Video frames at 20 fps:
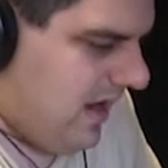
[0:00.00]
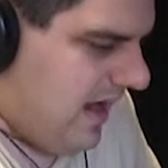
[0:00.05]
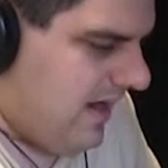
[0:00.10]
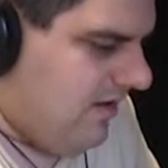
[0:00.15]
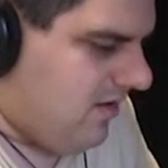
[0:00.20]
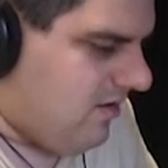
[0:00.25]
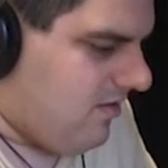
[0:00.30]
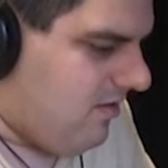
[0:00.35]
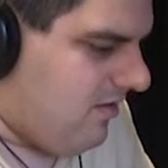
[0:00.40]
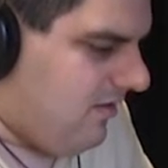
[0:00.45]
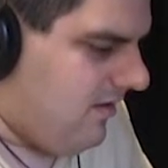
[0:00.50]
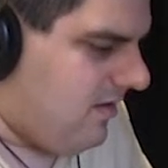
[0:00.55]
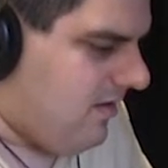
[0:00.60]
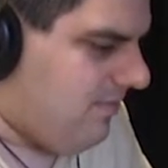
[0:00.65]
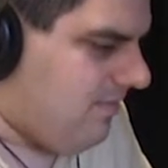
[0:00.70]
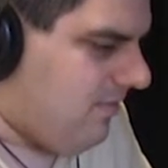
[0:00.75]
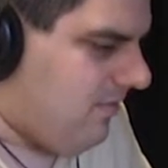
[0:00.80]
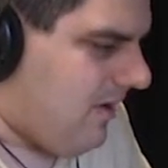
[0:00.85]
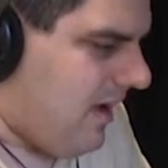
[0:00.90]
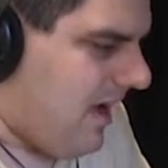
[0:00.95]
I know
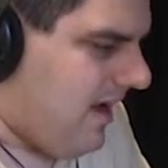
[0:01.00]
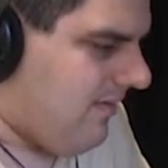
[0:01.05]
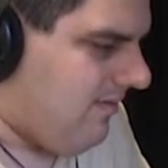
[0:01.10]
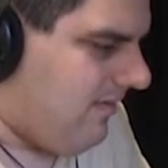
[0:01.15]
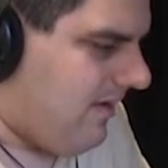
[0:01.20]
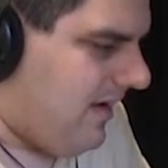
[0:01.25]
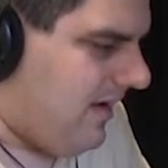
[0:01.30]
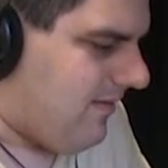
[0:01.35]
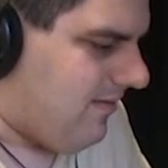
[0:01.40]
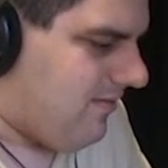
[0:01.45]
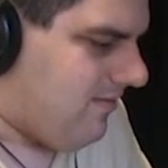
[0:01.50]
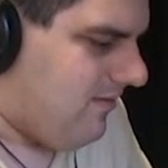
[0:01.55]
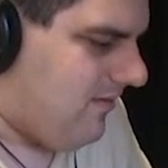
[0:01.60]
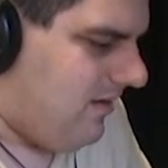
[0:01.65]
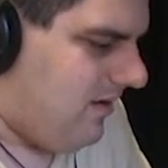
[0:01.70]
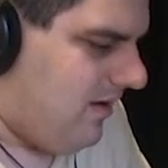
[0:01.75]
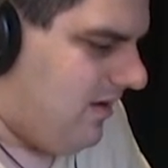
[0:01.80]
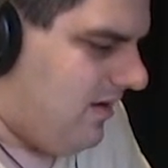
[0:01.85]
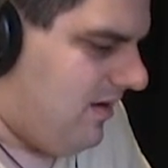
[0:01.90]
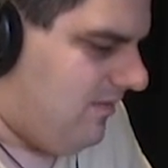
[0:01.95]
Clarence
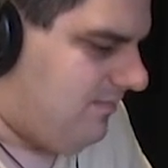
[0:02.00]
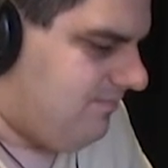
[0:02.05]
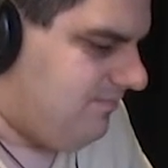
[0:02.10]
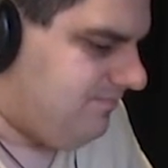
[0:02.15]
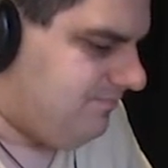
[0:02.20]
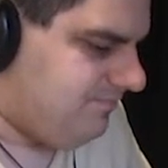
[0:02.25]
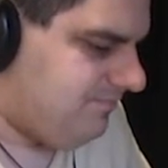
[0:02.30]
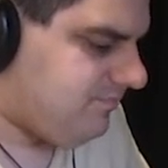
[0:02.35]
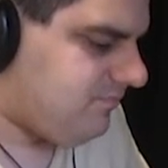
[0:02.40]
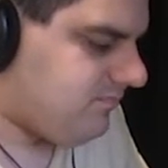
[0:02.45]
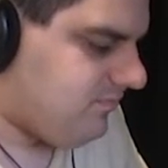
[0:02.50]
Baraklas. Um,